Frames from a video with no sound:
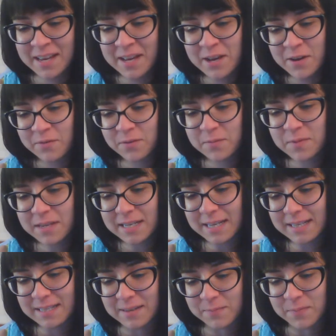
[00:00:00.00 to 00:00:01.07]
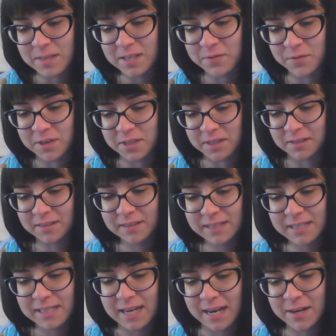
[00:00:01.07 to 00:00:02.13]
From the desk of Ms. Frizzle,
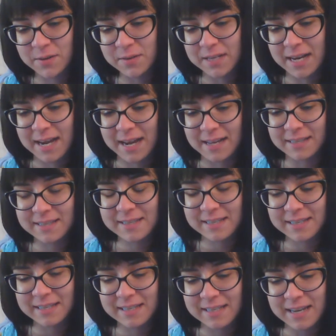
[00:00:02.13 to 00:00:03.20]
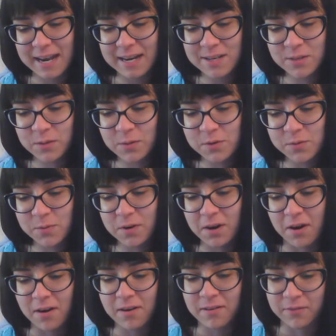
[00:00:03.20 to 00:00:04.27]
Dino diets. Dinosaurs were
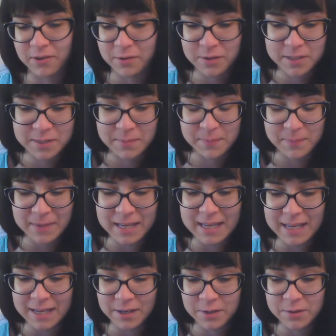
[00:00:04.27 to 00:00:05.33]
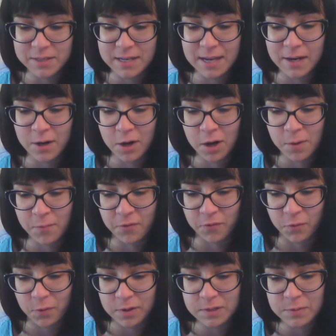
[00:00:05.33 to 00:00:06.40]
carnivores, meat eaters, and
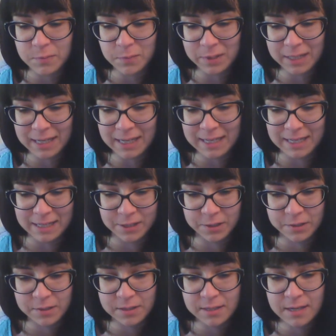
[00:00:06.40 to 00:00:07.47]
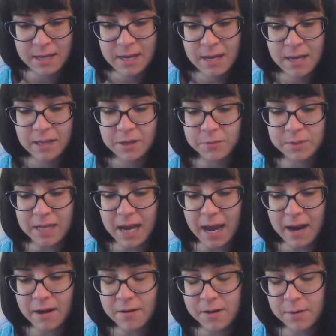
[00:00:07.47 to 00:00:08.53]
herbivores, plant eaters. There was a
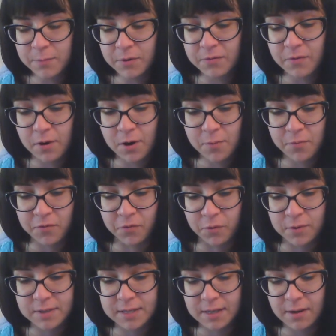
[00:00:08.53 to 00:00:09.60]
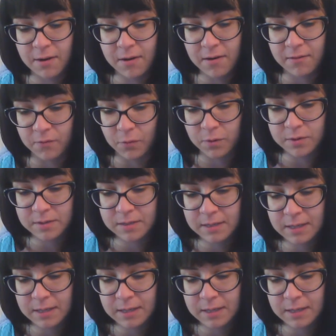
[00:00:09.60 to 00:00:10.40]
higher number of herbivores than carnivores.